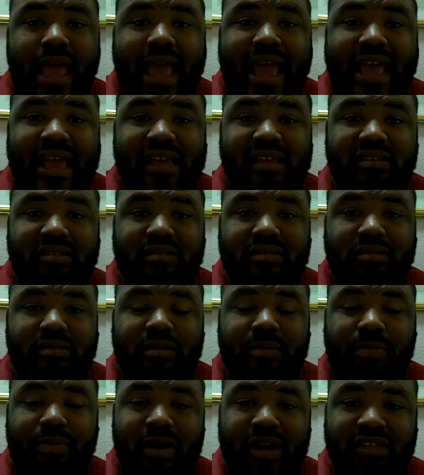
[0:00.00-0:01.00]
as
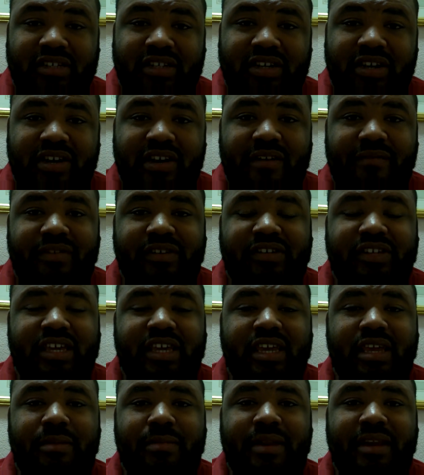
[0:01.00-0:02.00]
the president of the
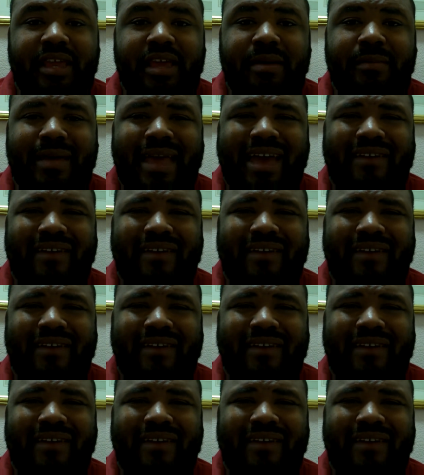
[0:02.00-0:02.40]
team and him